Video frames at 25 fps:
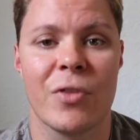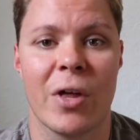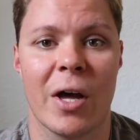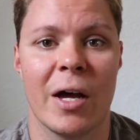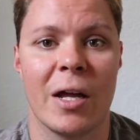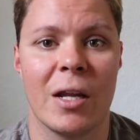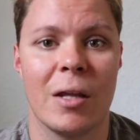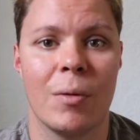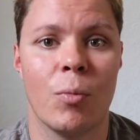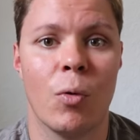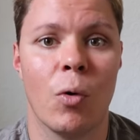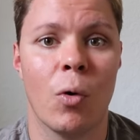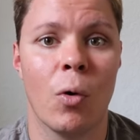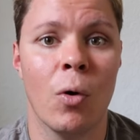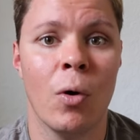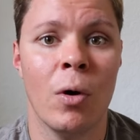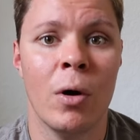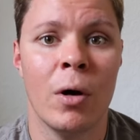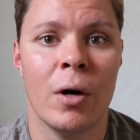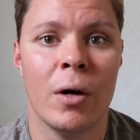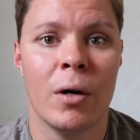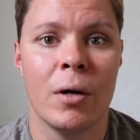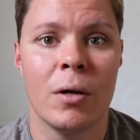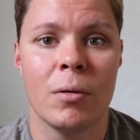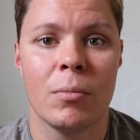that anymore,
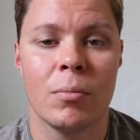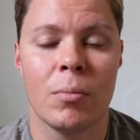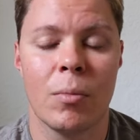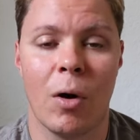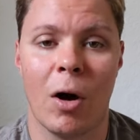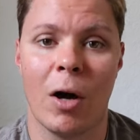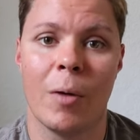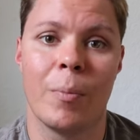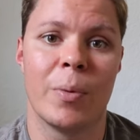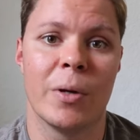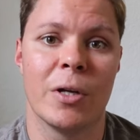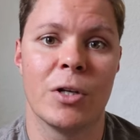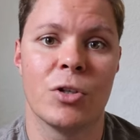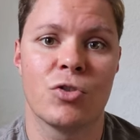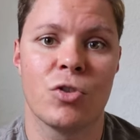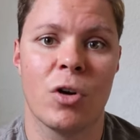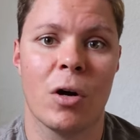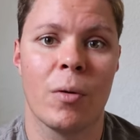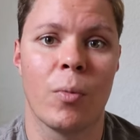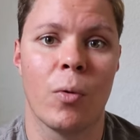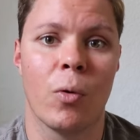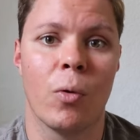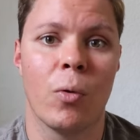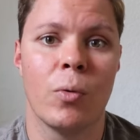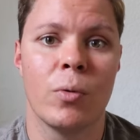I'd be in
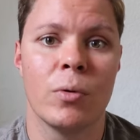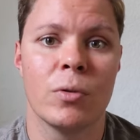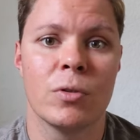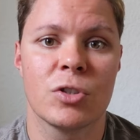trouble.